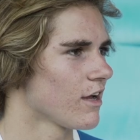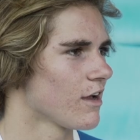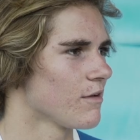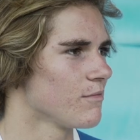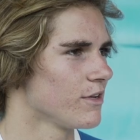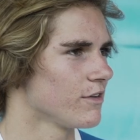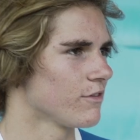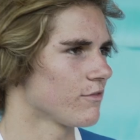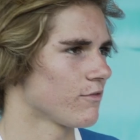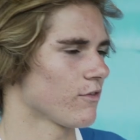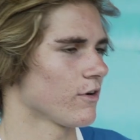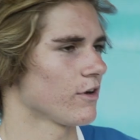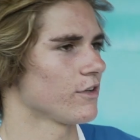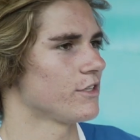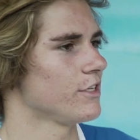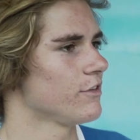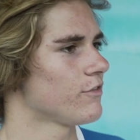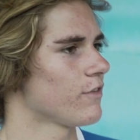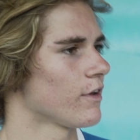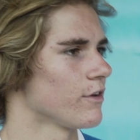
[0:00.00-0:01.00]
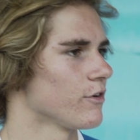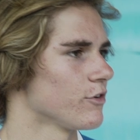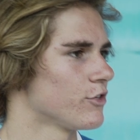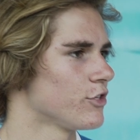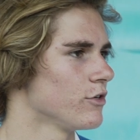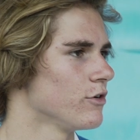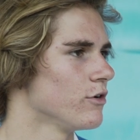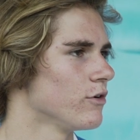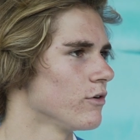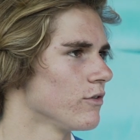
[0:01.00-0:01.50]
I mean, for a defender
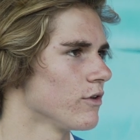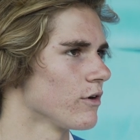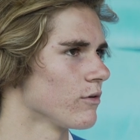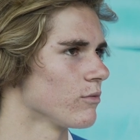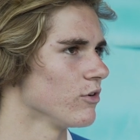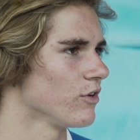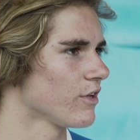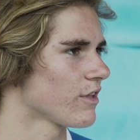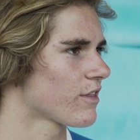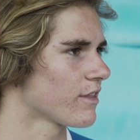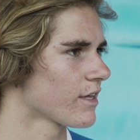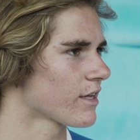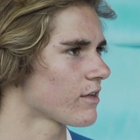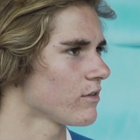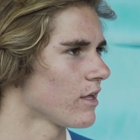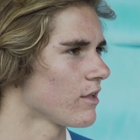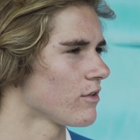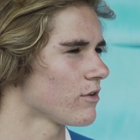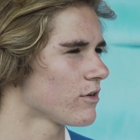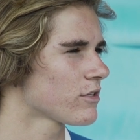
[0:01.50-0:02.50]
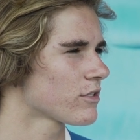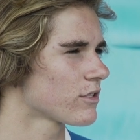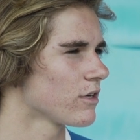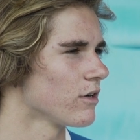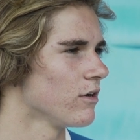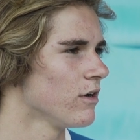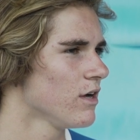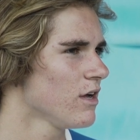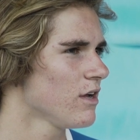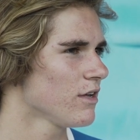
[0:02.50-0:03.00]
too, they're really thick leather,
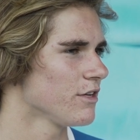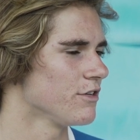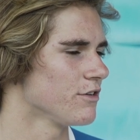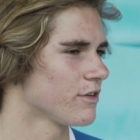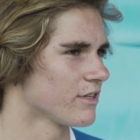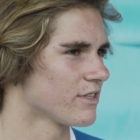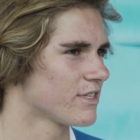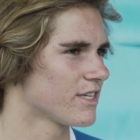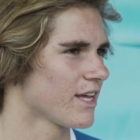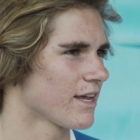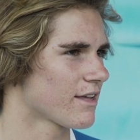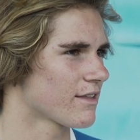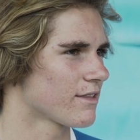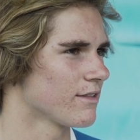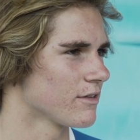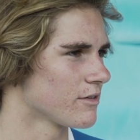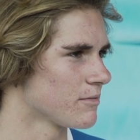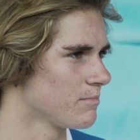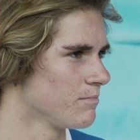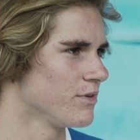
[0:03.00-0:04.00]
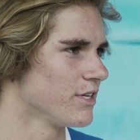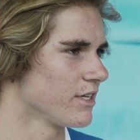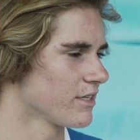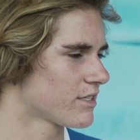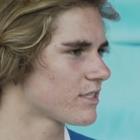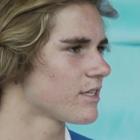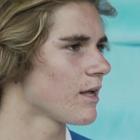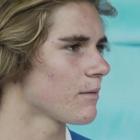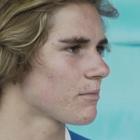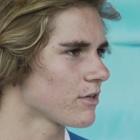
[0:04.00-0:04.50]
so you can take the
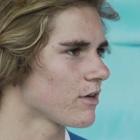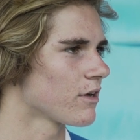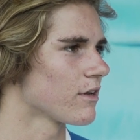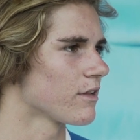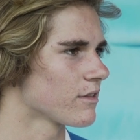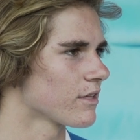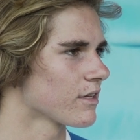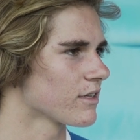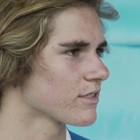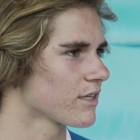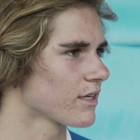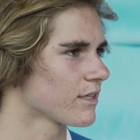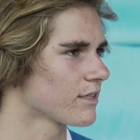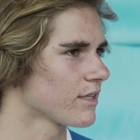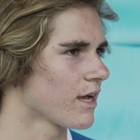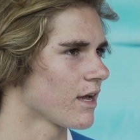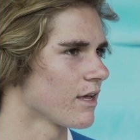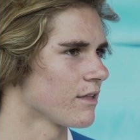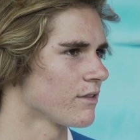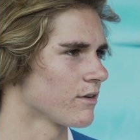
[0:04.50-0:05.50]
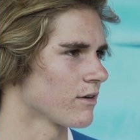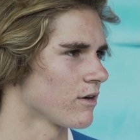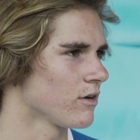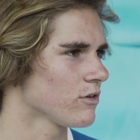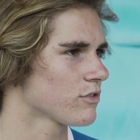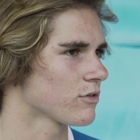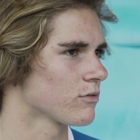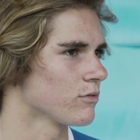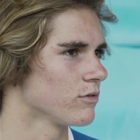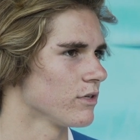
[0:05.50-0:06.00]
being stepped on and things like that, and they're
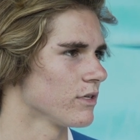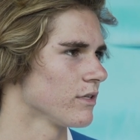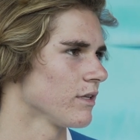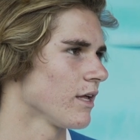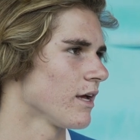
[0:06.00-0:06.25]
also really